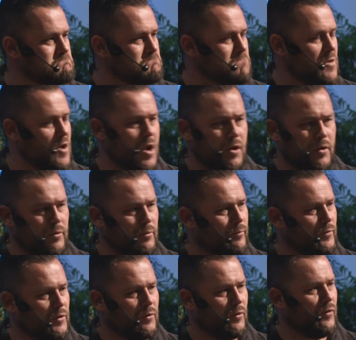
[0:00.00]

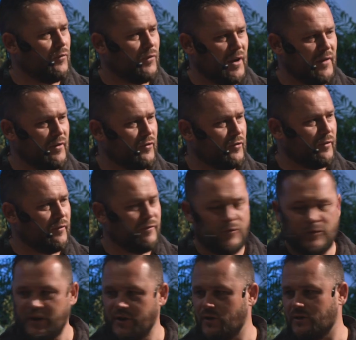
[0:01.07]
No, you earn
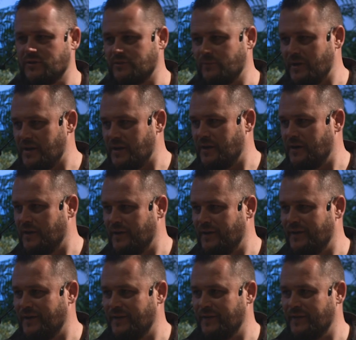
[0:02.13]
$540 a week.
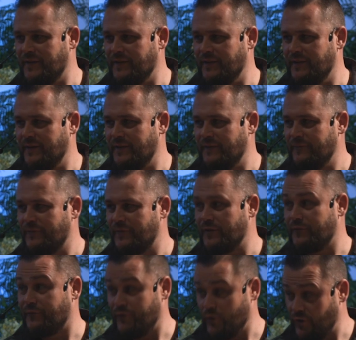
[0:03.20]
The
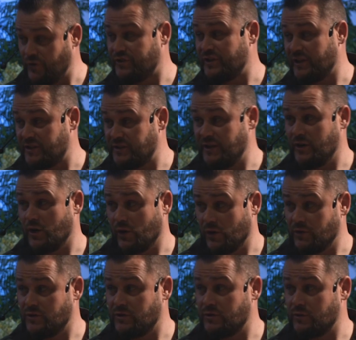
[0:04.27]
first
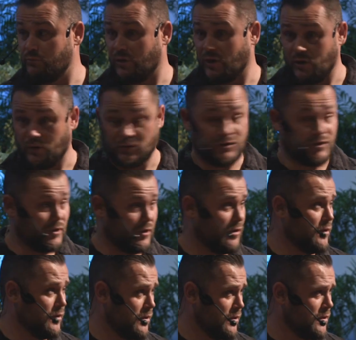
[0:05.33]
$60 belongs to
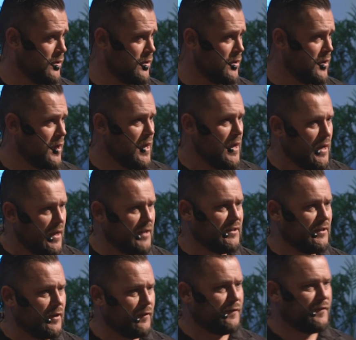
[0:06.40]
God.
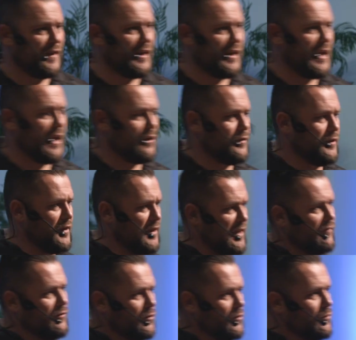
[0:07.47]
Isn't it funny how the
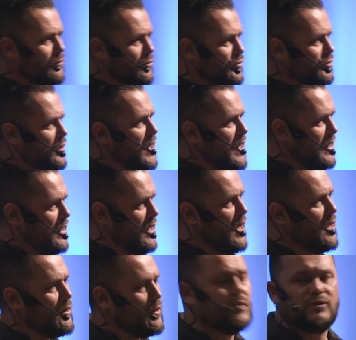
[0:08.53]
devil will try and
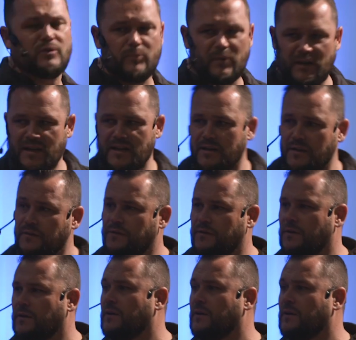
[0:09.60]
get you to believe,